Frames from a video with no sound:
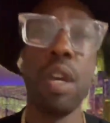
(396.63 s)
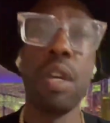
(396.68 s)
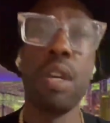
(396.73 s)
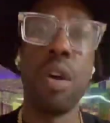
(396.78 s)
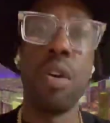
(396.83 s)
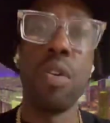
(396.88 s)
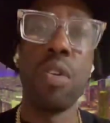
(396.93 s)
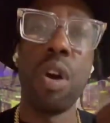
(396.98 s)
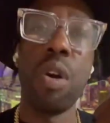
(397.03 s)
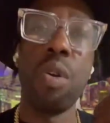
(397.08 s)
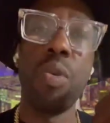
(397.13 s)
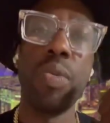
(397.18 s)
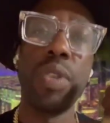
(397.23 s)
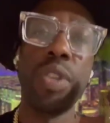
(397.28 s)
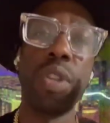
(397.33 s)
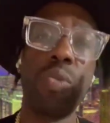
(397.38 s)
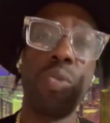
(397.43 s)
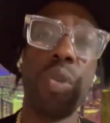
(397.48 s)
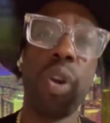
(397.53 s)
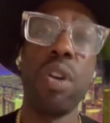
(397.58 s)
Yo, yo,
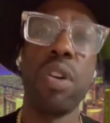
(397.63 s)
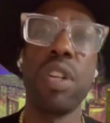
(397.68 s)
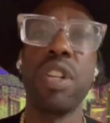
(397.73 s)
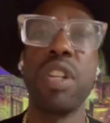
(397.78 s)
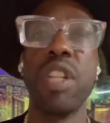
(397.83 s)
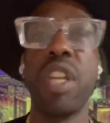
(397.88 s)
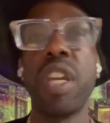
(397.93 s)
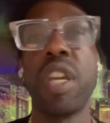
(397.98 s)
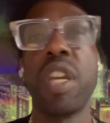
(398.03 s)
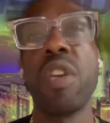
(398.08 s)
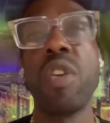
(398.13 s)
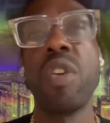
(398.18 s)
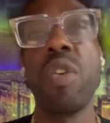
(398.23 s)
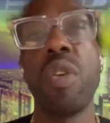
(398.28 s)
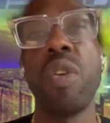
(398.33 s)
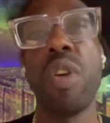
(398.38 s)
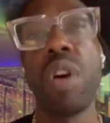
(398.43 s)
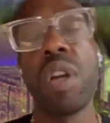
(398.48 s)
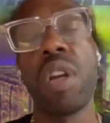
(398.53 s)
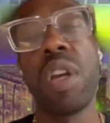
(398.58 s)
what's the word? It's Deacon
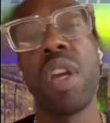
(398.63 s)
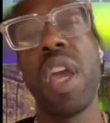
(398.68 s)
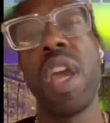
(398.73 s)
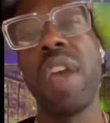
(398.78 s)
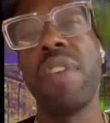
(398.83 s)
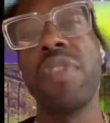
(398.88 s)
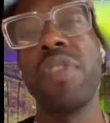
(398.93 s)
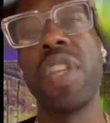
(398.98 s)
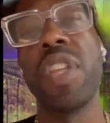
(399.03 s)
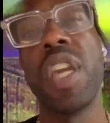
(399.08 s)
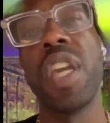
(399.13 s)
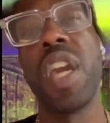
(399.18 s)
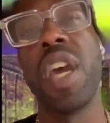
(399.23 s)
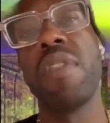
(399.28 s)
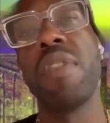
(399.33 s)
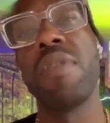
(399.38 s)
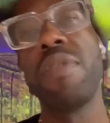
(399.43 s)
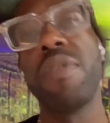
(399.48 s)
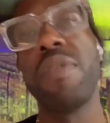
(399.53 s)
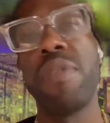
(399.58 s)
Gore,
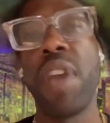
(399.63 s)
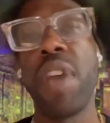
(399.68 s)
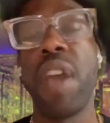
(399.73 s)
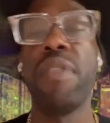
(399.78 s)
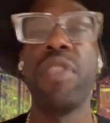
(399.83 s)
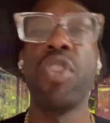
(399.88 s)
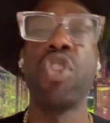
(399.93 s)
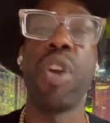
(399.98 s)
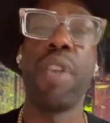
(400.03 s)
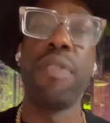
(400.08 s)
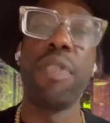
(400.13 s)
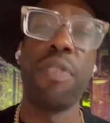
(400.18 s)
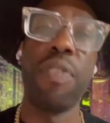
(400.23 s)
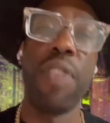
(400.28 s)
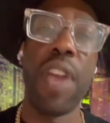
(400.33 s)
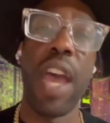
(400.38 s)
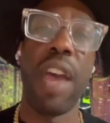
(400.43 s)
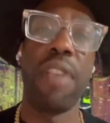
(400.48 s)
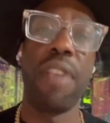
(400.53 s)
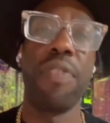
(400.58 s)
FTF, Forever Trapper
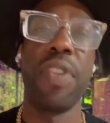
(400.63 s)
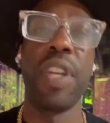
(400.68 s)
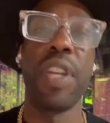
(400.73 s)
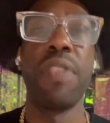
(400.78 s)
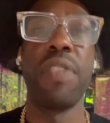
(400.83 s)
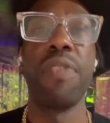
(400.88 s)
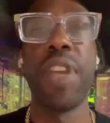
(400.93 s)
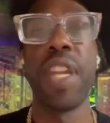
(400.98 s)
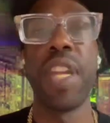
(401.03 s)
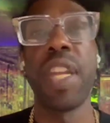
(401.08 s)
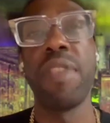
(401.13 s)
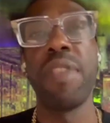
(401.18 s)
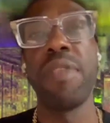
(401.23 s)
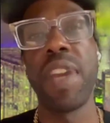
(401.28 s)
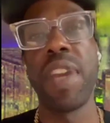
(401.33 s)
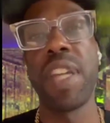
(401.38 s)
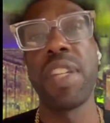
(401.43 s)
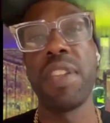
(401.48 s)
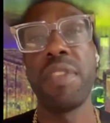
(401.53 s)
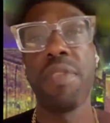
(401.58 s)
Fly, 50-50,
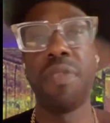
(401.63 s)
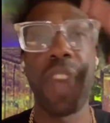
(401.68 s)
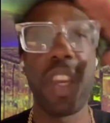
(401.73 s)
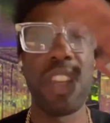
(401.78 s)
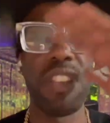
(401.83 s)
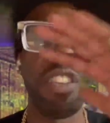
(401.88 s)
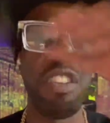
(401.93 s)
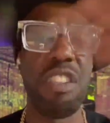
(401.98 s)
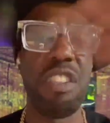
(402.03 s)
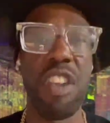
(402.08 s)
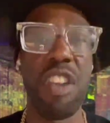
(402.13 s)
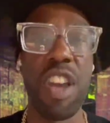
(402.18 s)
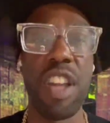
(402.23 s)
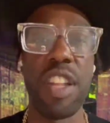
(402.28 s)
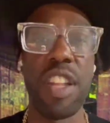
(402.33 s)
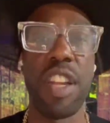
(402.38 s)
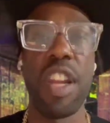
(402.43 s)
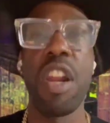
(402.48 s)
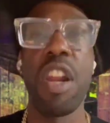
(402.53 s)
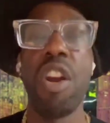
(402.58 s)
face-to-face of
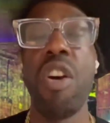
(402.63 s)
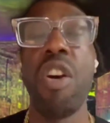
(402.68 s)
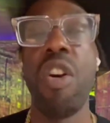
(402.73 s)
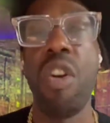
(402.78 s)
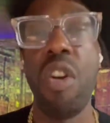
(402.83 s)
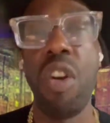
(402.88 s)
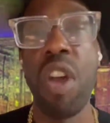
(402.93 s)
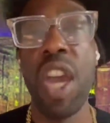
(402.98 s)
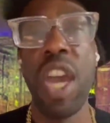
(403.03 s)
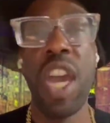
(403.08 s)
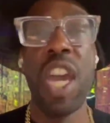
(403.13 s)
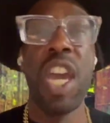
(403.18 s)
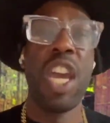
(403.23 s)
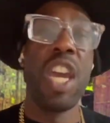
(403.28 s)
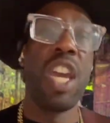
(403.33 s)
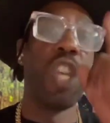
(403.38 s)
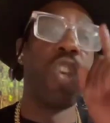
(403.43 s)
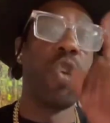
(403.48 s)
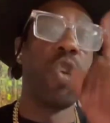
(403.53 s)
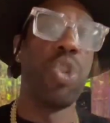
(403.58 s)
nothing at all.
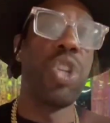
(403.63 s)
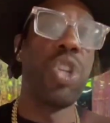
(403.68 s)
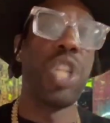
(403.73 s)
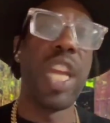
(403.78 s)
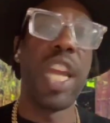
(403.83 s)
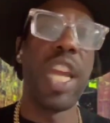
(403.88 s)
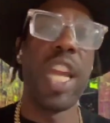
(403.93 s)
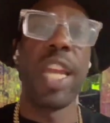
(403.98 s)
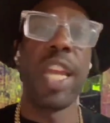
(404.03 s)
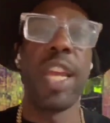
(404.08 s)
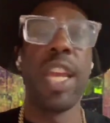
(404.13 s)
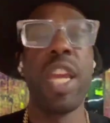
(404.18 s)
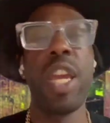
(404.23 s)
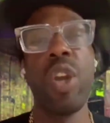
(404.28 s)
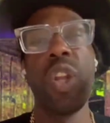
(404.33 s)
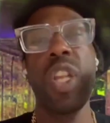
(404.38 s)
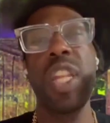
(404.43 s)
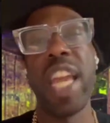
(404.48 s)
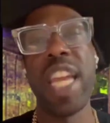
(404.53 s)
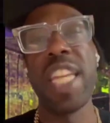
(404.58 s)
You said it,
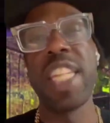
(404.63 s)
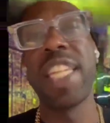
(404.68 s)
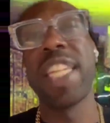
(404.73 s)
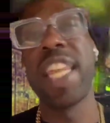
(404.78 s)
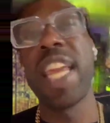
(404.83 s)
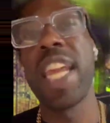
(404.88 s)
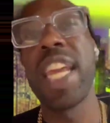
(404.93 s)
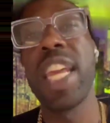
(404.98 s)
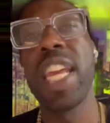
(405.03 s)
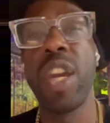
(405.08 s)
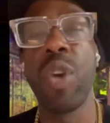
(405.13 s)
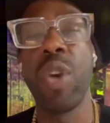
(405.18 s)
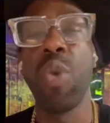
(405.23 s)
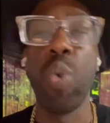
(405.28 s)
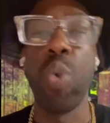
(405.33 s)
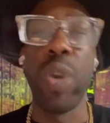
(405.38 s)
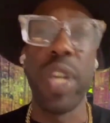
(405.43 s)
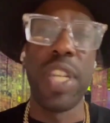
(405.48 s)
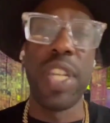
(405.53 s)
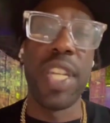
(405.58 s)
they said it,
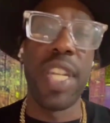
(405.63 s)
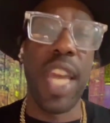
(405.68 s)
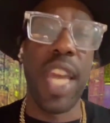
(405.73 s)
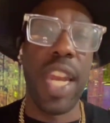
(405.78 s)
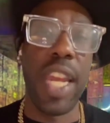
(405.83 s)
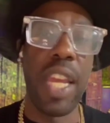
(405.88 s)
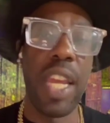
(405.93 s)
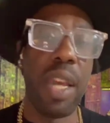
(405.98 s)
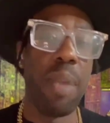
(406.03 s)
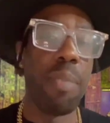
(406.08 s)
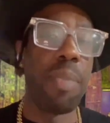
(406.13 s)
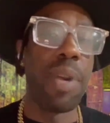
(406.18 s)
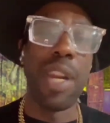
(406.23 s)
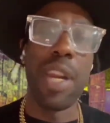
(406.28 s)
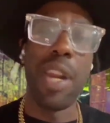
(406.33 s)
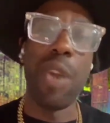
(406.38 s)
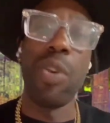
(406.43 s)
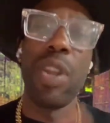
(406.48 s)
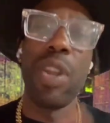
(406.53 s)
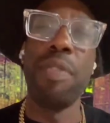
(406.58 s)
we said it, but
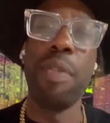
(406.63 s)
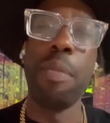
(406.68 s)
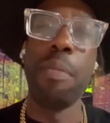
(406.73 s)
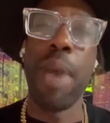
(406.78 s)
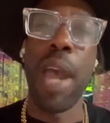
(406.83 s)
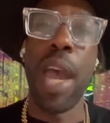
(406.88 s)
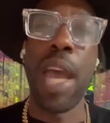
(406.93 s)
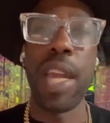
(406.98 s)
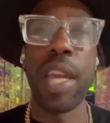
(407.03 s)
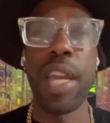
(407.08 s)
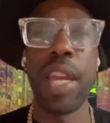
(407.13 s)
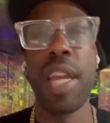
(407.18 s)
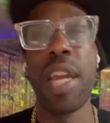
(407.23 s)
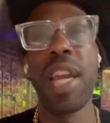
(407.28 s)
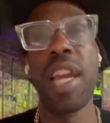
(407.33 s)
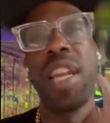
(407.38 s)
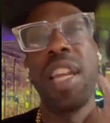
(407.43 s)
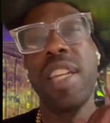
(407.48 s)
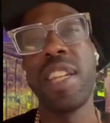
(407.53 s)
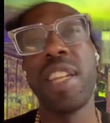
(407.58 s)
it don't even matter.
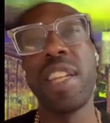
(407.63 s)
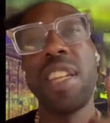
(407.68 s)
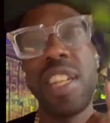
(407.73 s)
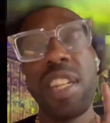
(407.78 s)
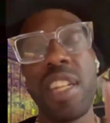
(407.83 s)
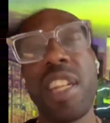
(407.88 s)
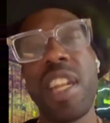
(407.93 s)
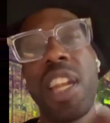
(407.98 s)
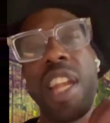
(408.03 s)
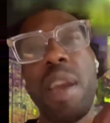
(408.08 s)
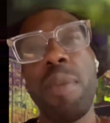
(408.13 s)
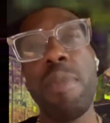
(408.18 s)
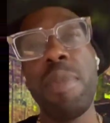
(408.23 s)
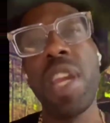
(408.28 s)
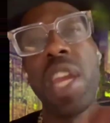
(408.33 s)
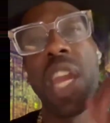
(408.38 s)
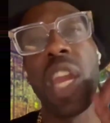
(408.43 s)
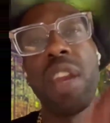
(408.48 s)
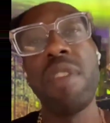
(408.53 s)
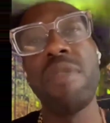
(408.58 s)
Unless it's the
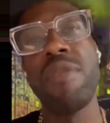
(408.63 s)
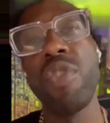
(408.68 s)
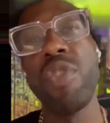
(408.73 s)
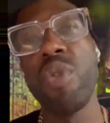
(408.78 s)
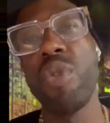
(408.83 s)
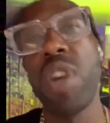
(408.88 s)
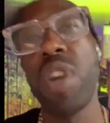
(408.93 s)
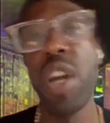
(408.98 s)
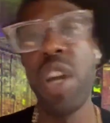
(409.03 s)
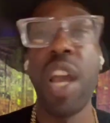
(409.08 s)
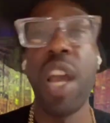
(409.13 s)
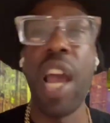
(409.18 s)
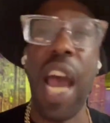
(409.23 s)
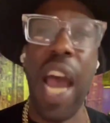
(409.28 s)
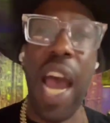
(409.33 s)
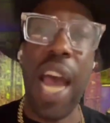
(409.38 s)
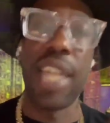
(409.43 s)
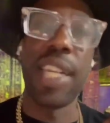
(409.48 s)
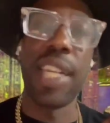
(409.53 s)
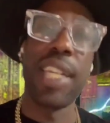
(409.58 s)
celebrity interviewer,
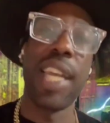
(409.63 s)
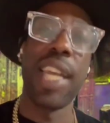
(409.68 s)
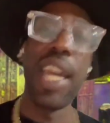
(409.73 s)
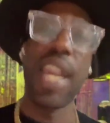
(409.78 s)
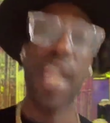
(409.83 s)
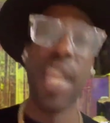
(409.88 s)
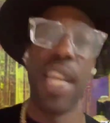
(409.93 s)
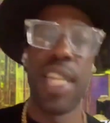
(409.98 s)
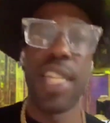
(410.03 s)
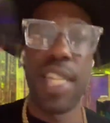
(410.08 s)
Isaidit.